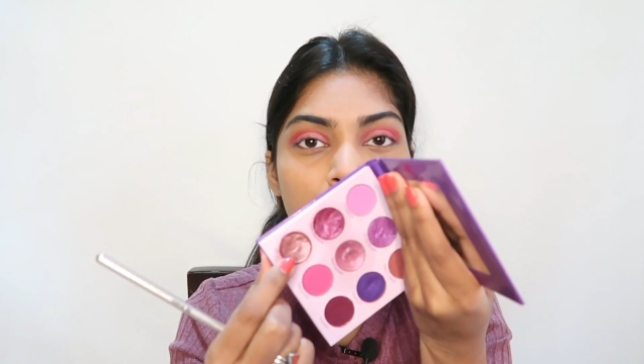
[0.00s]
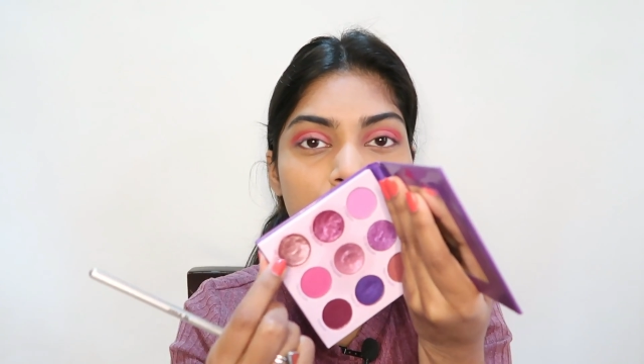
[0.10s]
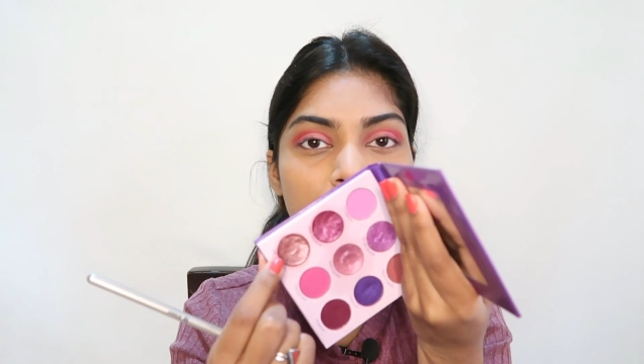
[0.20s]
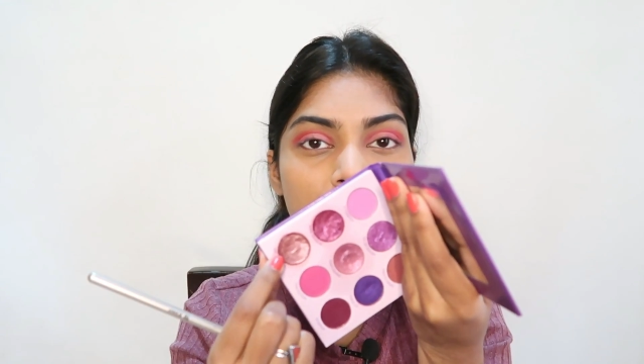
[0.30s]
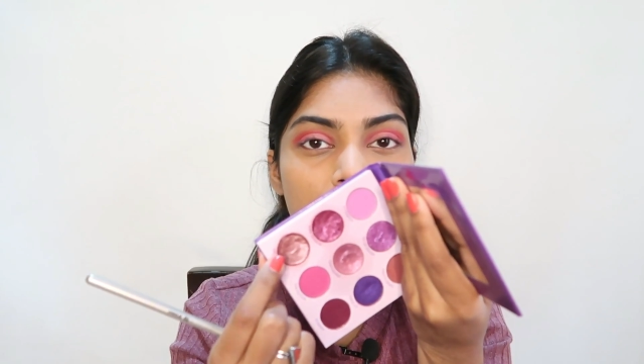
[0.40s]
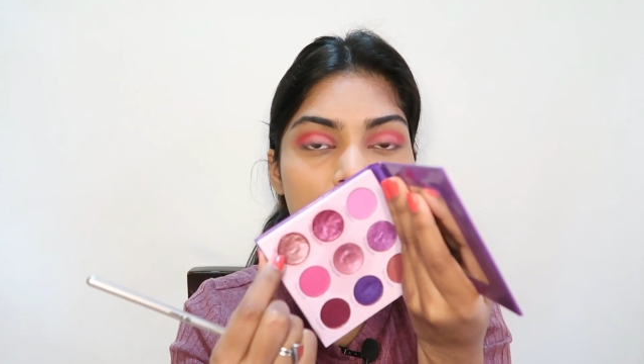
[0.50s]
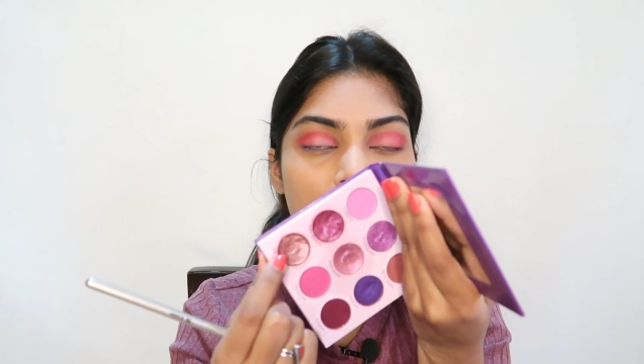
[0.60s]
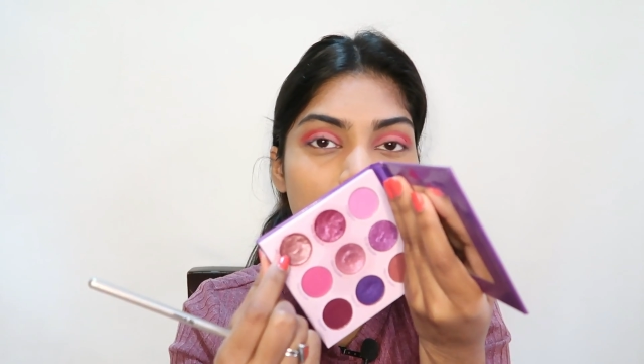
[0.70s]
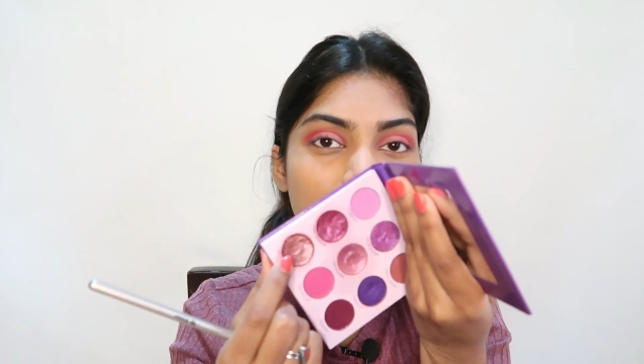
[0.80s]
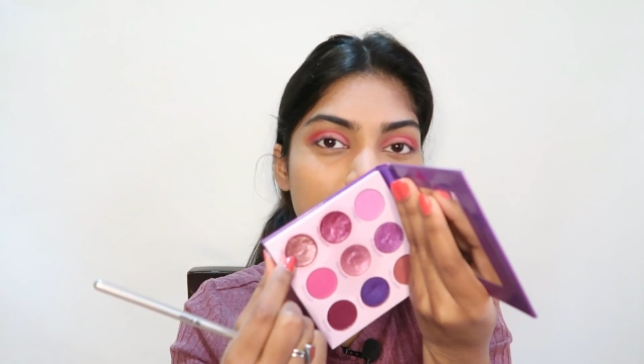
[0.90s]
going to take this
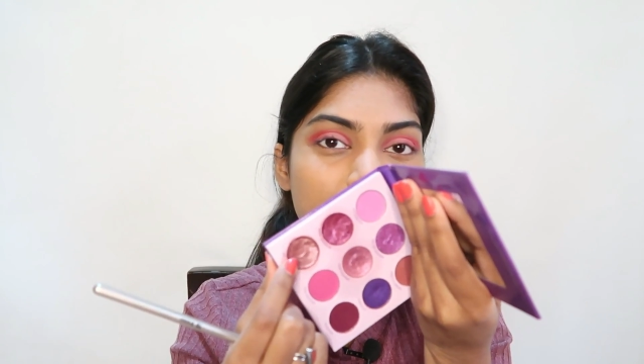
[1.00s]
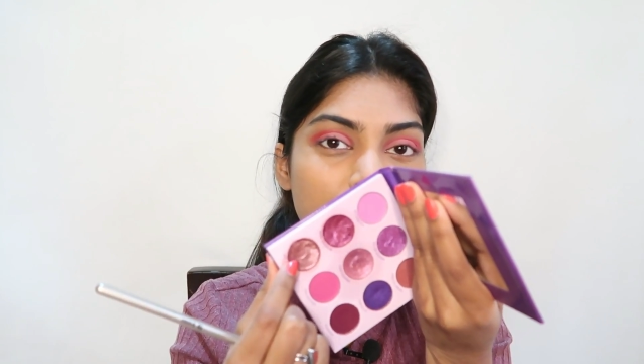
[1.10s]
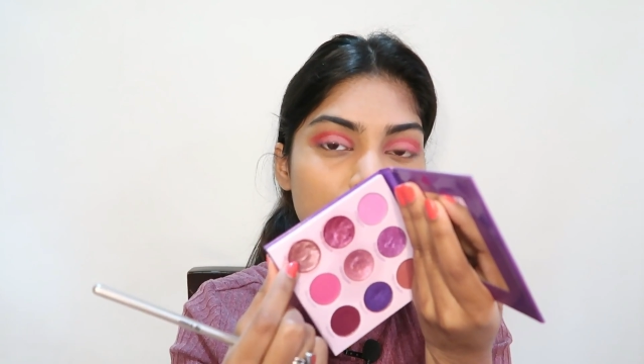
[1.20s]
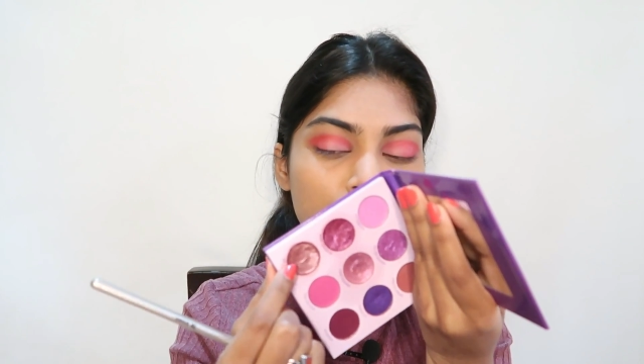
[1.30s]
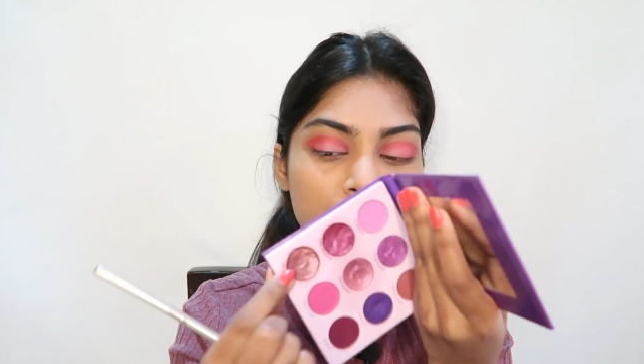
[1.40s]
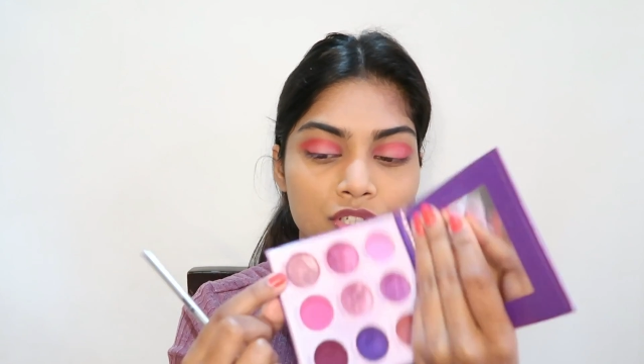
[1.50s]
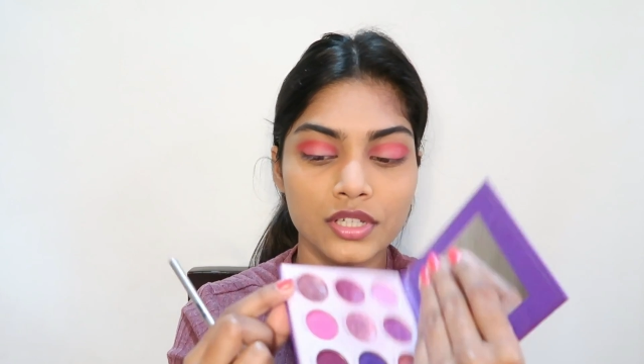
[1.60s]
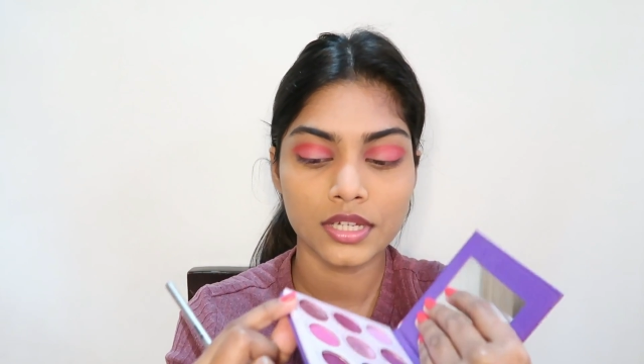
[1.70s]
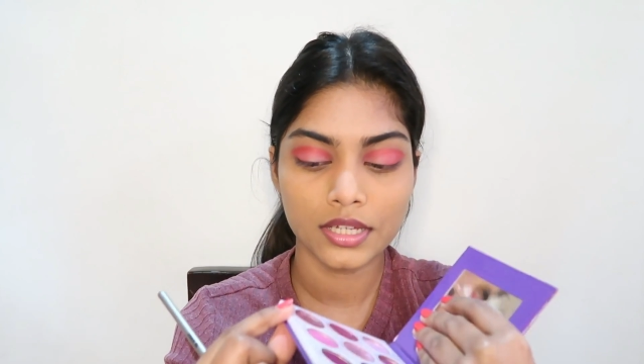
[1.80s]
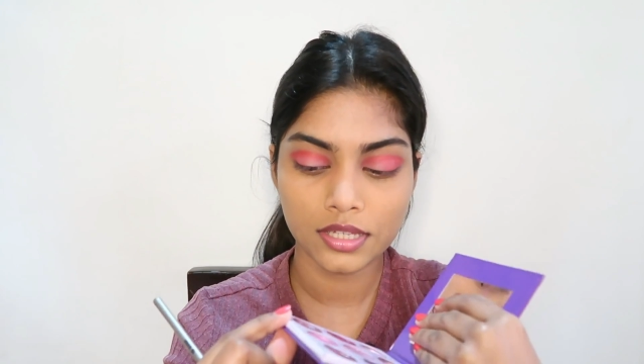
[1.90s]
color right here, which
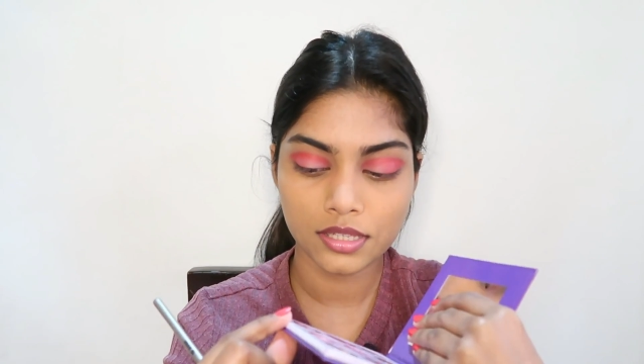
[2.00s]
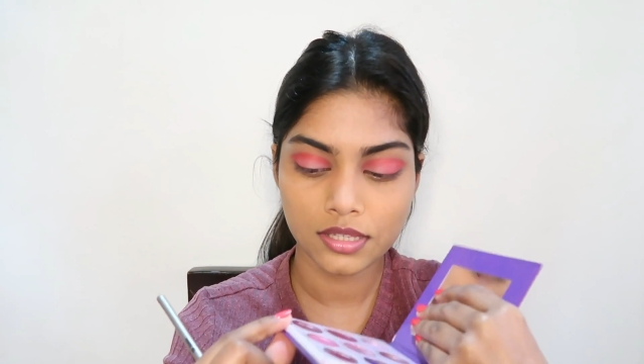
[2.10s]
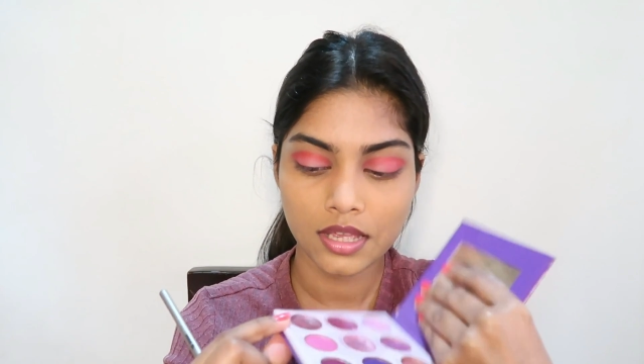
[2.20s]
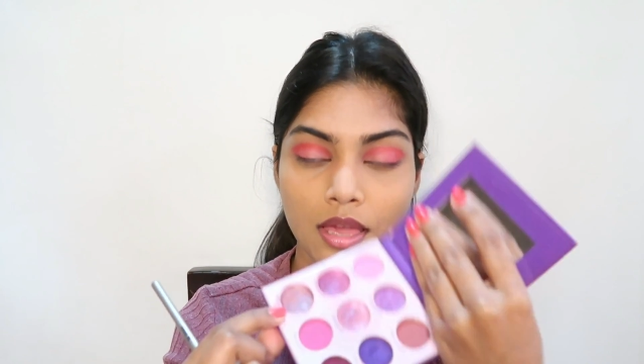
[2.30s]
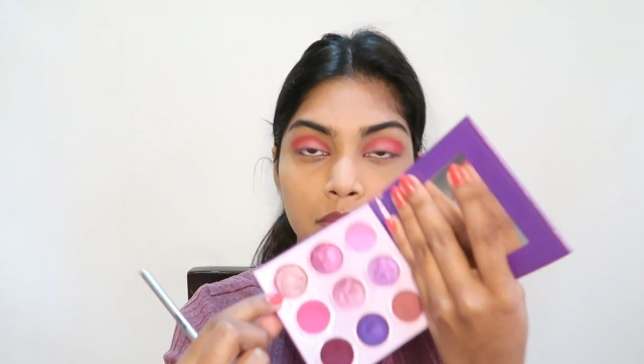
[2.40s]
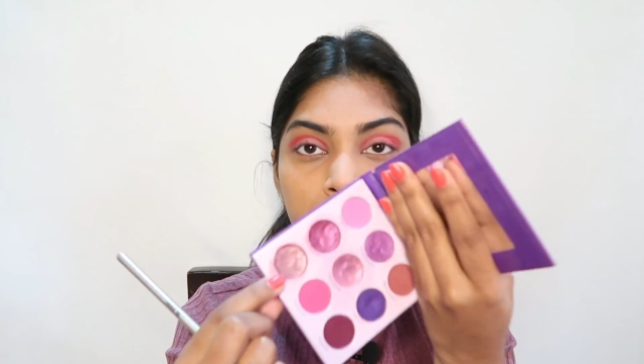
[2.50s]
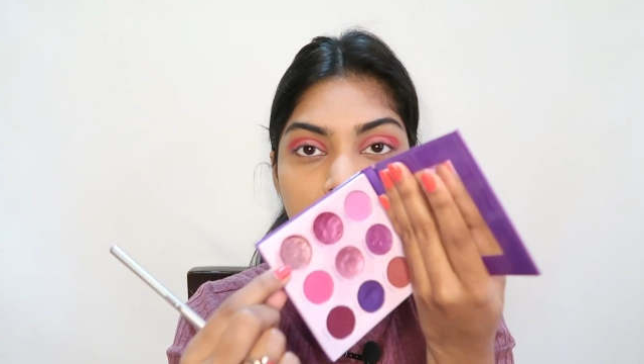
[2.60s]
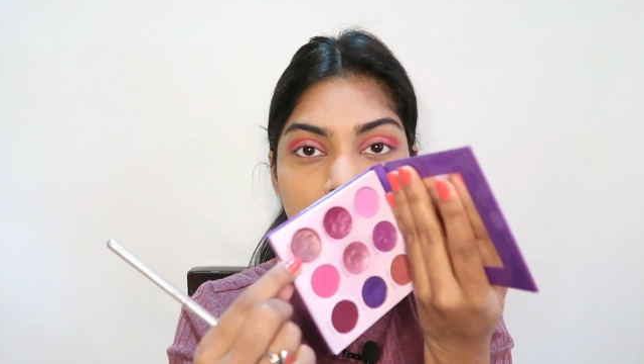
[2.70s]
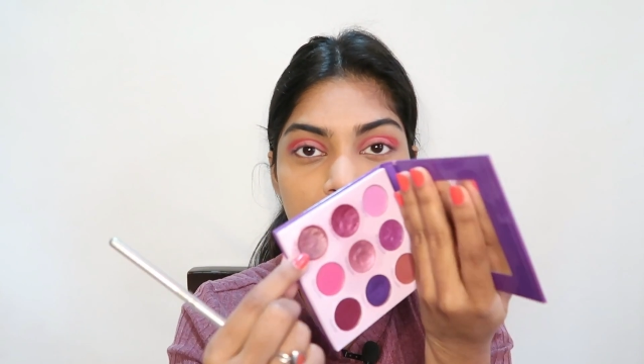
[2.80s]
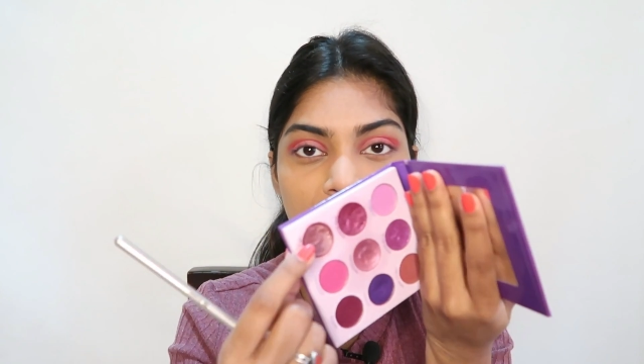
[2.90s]
is Mr.